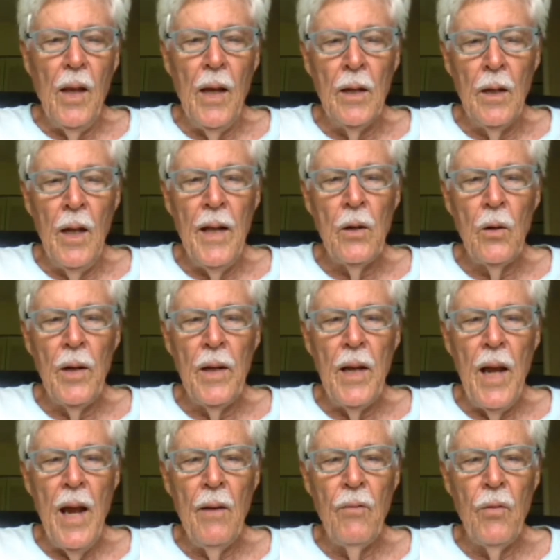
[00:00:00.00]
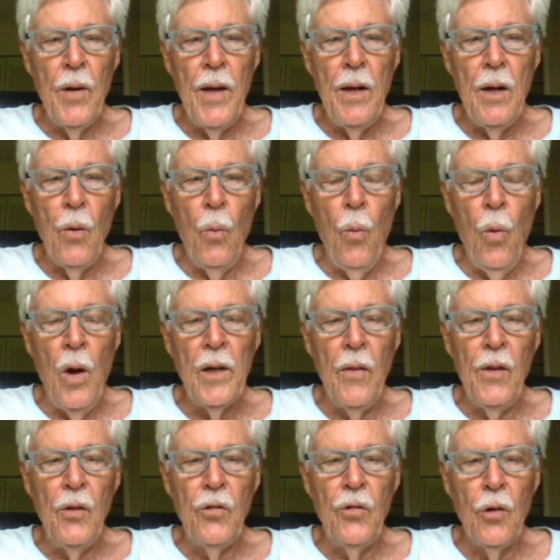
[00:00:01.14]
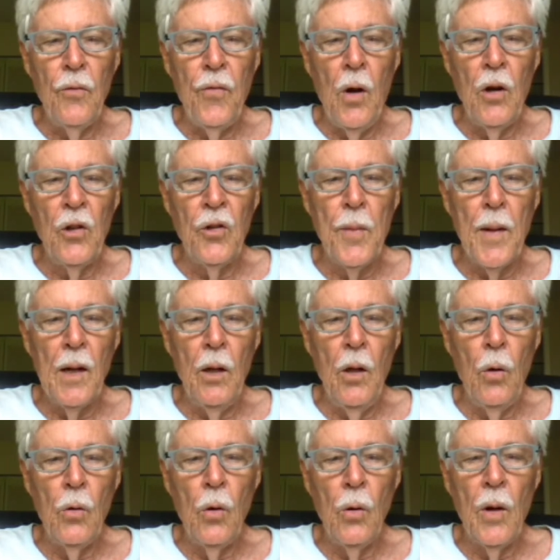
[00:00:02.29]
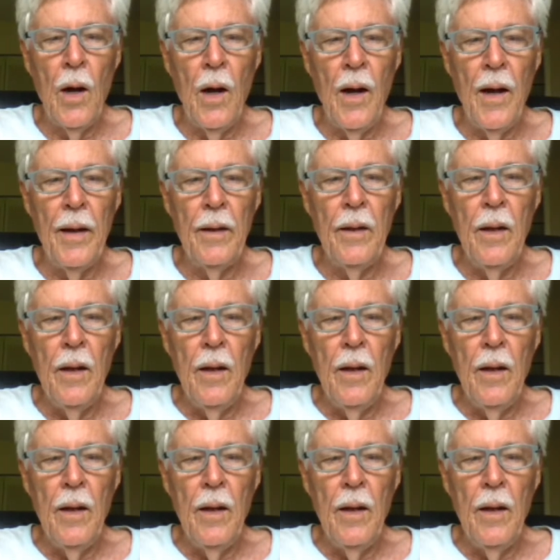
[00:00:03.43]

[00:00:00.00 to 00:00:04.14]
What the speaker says: and literally every one of these so far has been a local guide